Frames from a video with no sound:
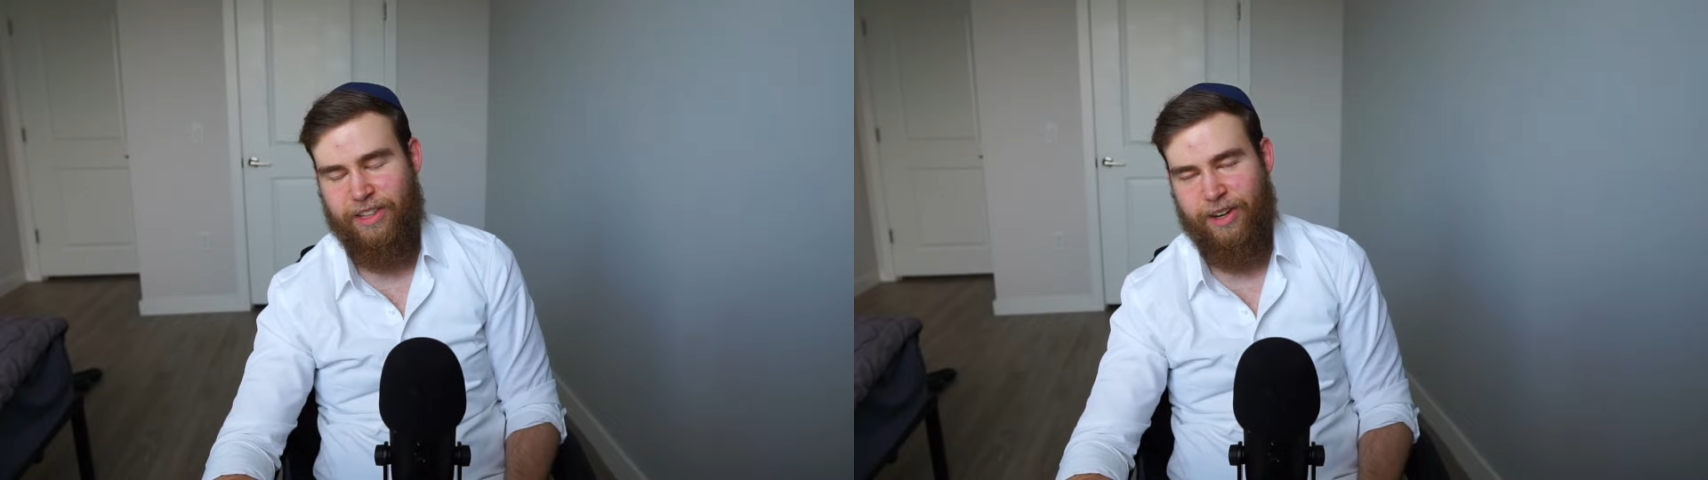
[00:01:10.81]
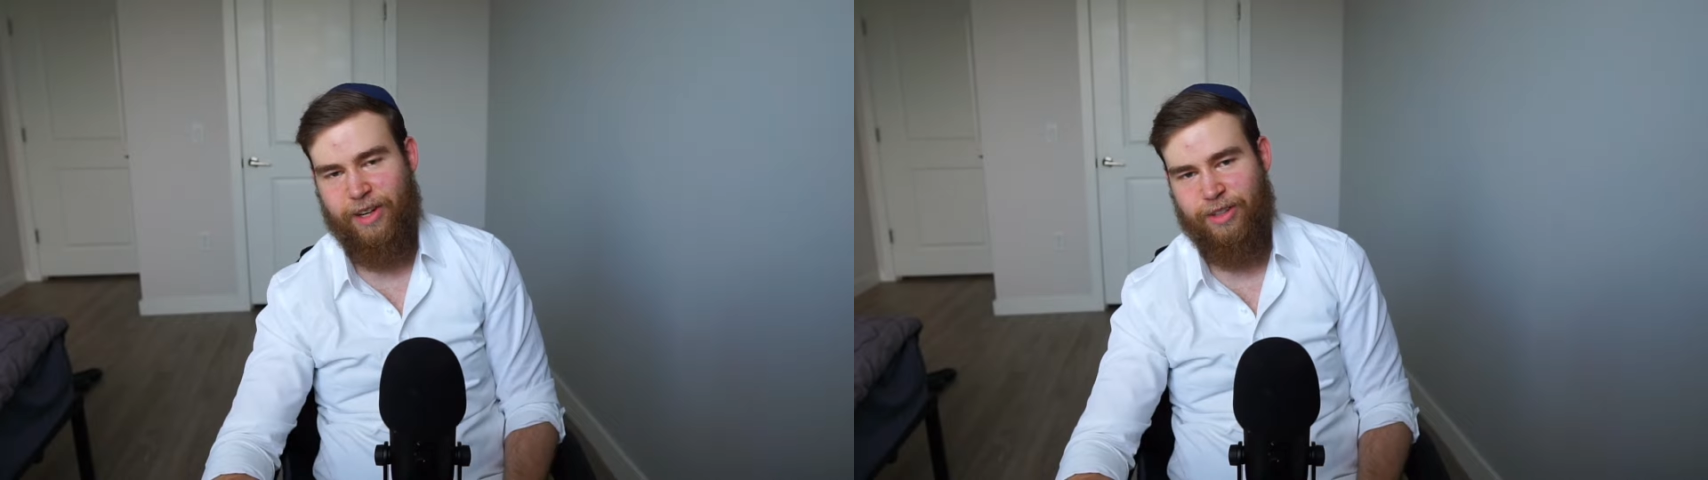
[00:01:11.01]

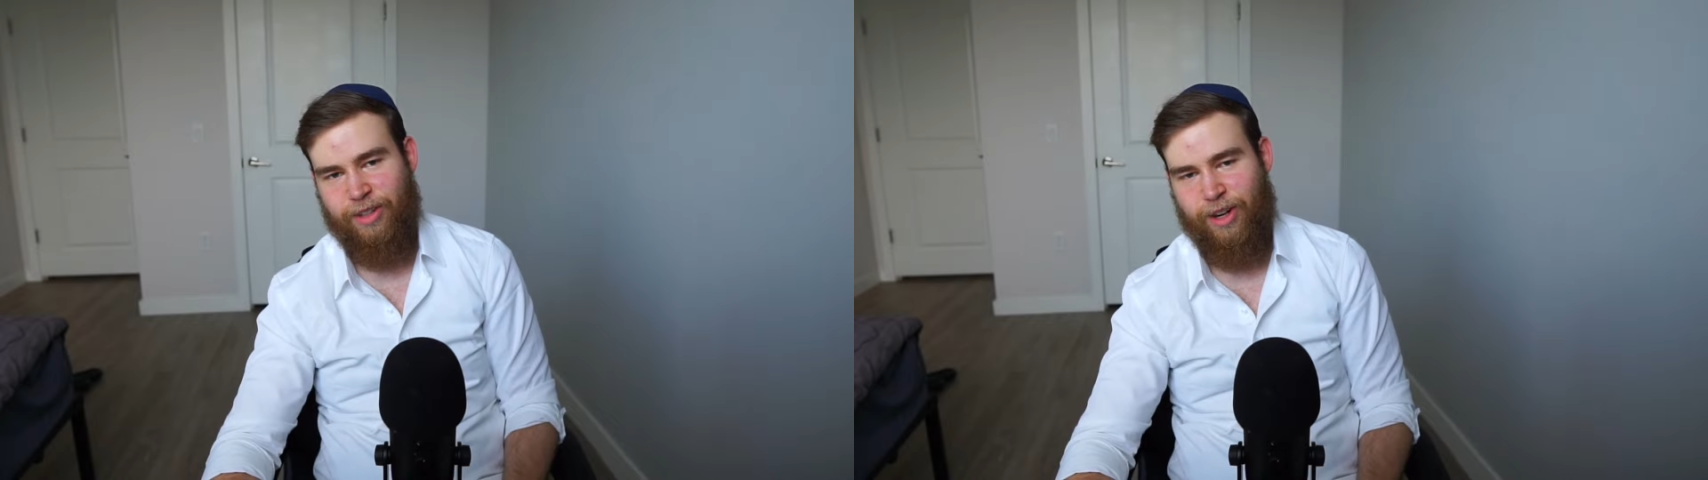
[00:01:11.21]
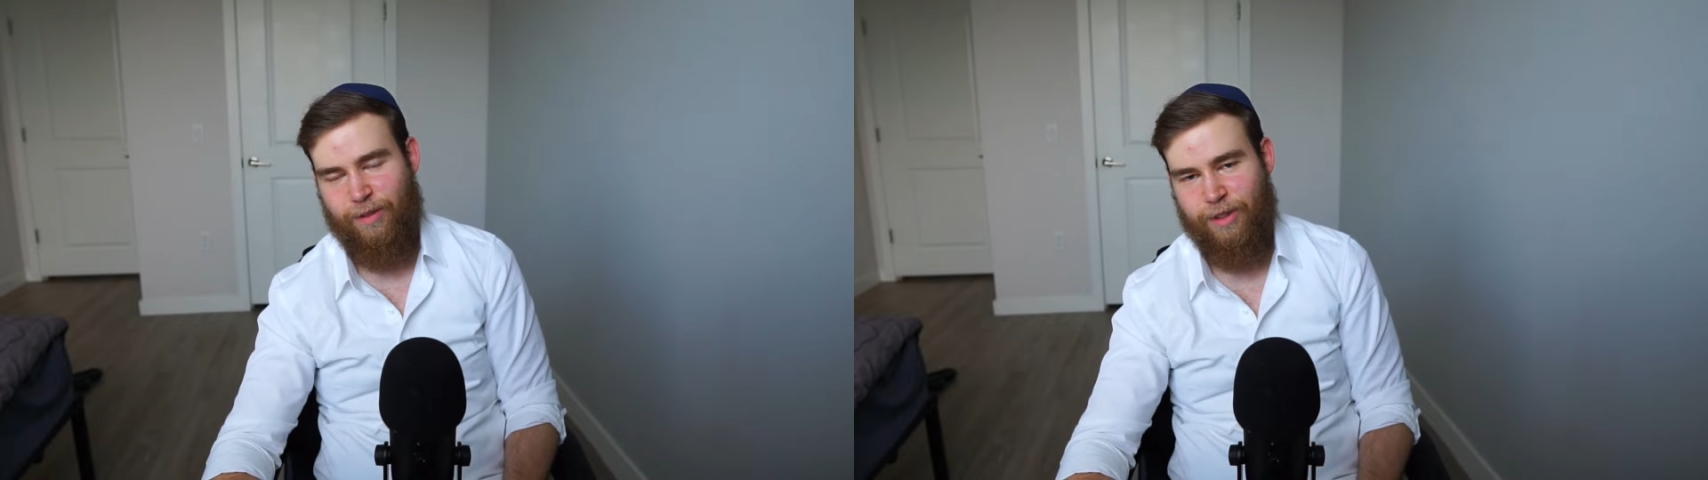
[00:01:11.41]

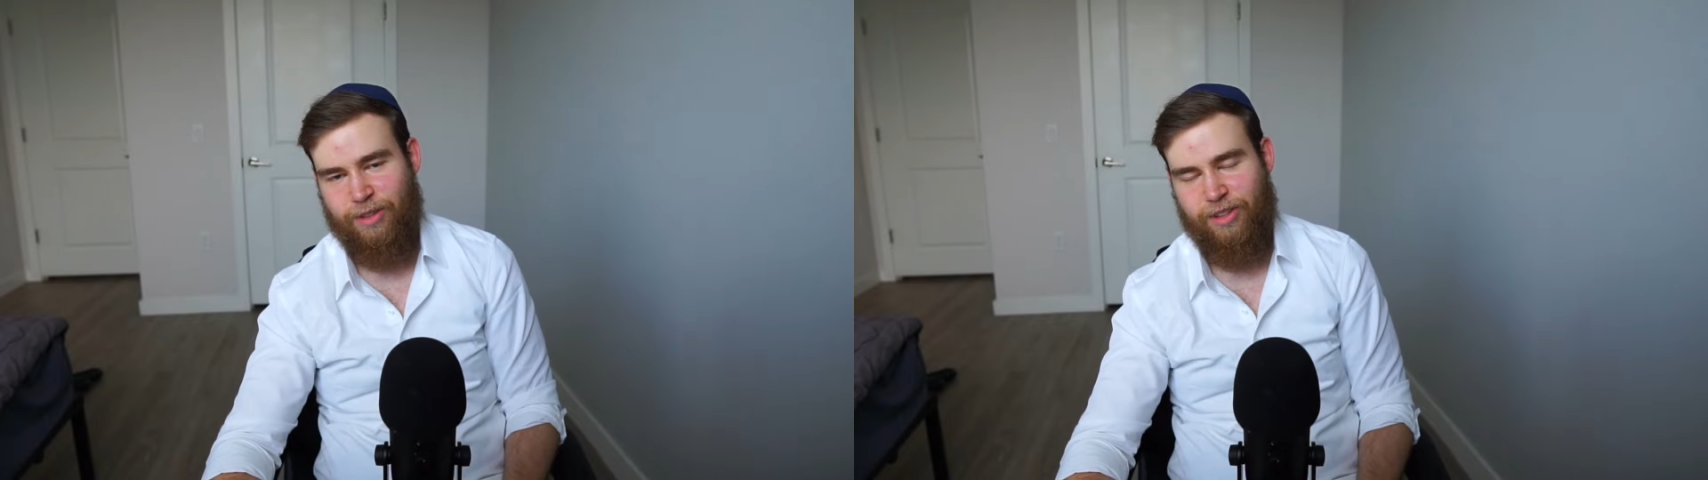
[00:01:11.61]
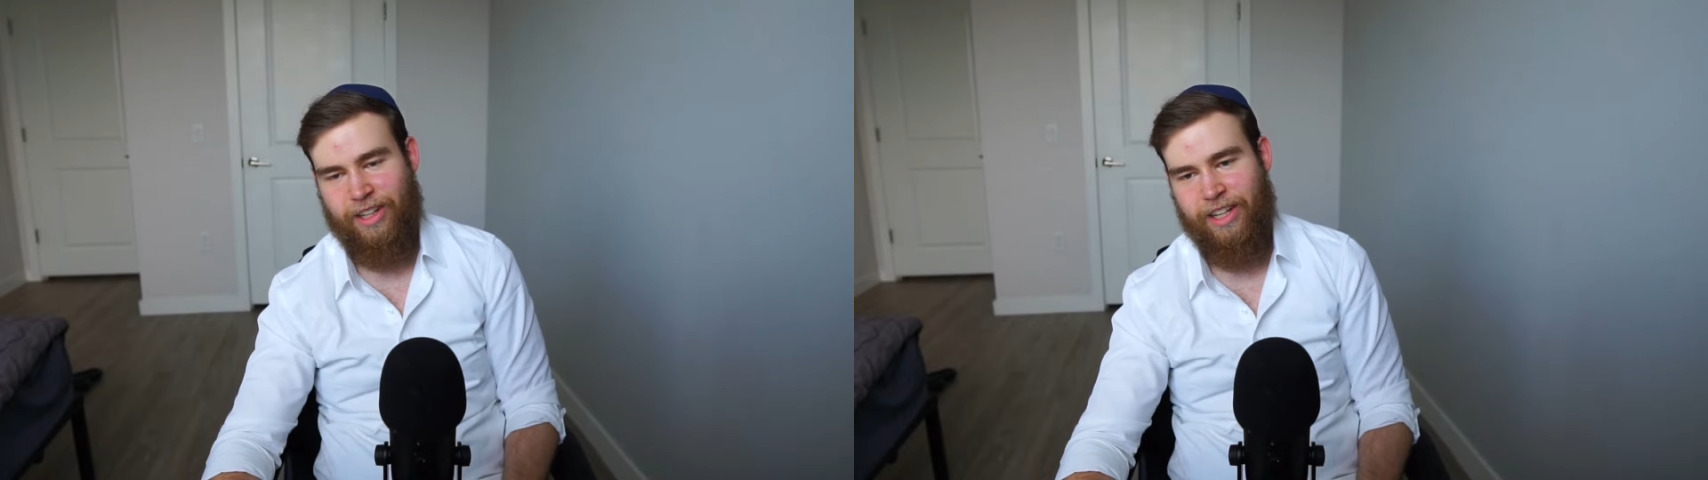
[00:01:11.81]
character,
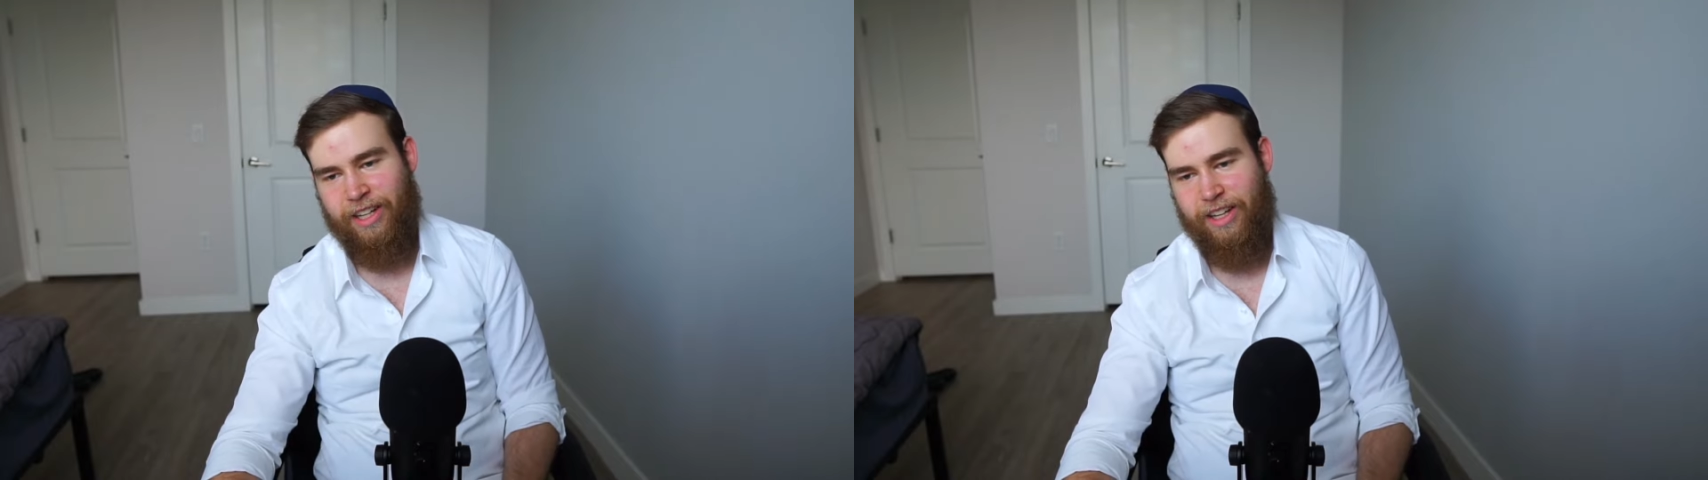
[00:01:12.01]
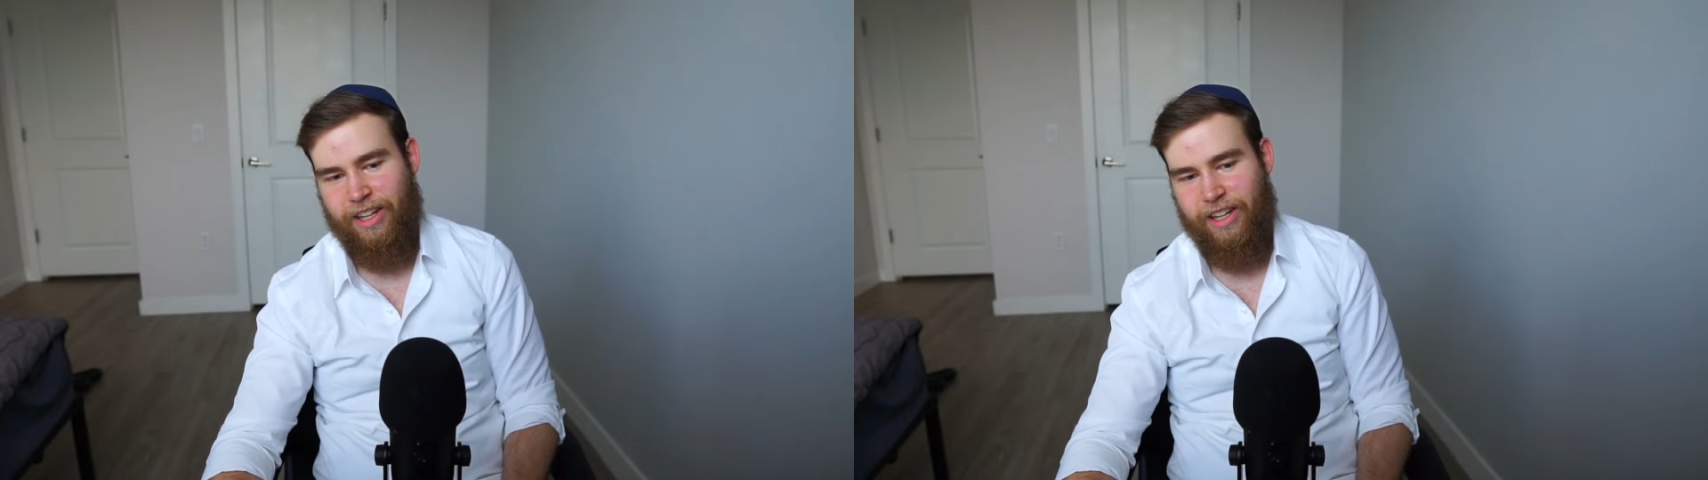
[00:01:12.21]
obviously,